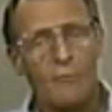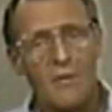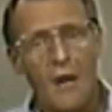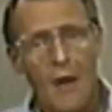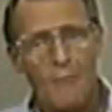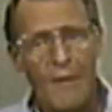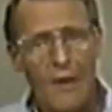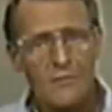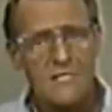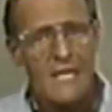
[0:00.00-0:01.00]

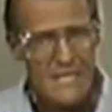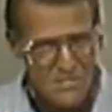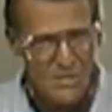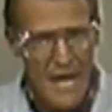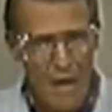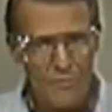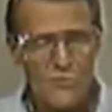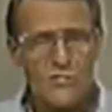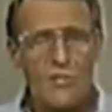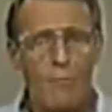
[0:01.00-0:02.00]
compounds is in how they're
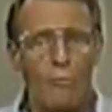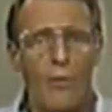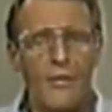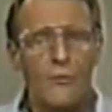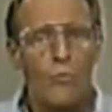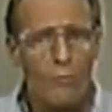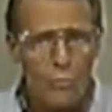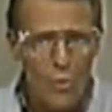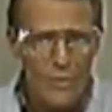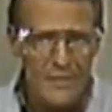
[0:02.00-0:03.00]
separated or
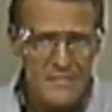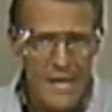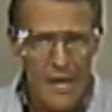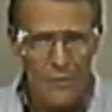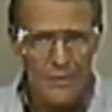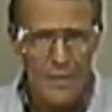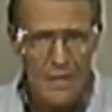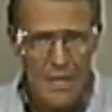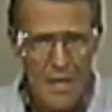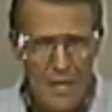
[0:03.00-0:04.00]
broken down.
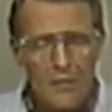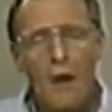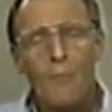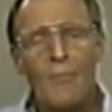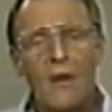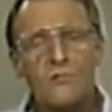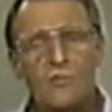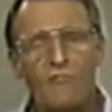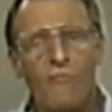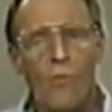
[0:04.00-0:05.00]
Compounds
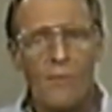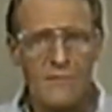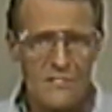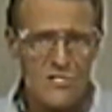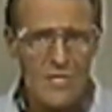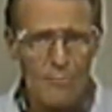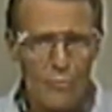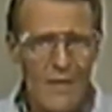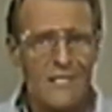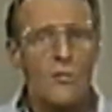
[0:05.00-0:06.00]
are formed and
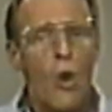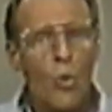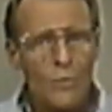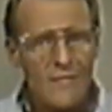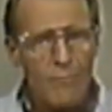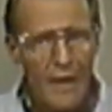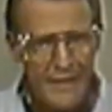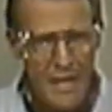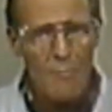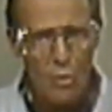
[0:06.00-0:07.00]
separated only by
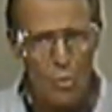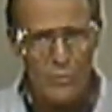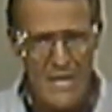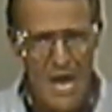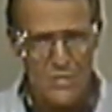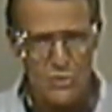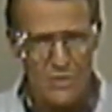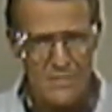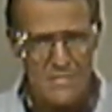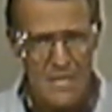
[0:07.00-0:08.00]
chemical
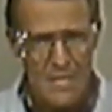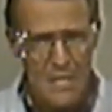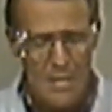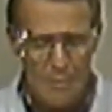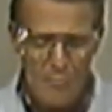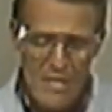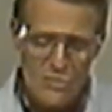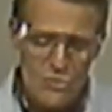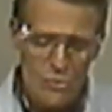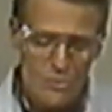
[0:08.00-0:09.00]
reactions.
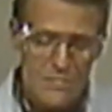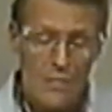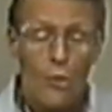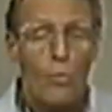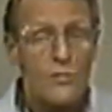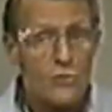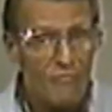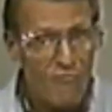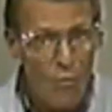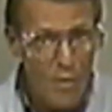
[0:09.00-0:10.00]
Mixtures, which are
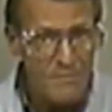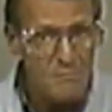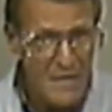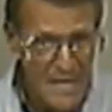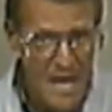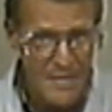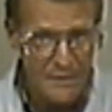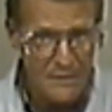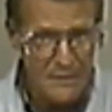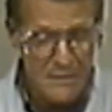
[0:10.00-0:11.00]
formed
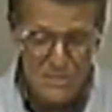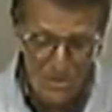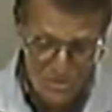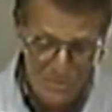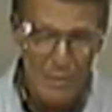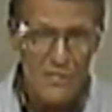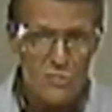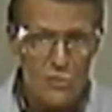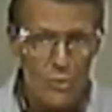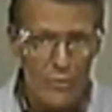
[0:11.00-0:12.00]
mechanically, such as by
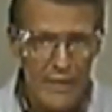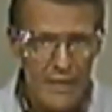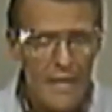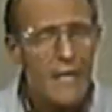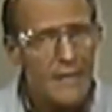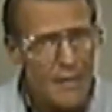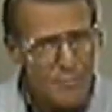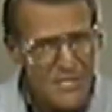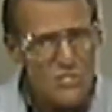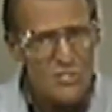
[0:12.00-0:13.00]
stirring, can
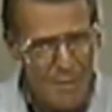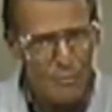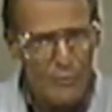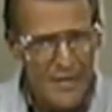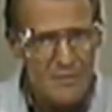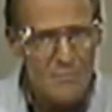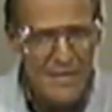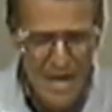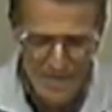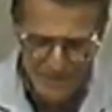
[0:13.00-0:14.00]
be separated
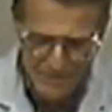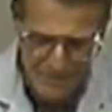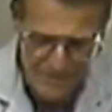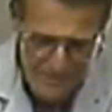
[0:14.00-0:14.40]
mechanically.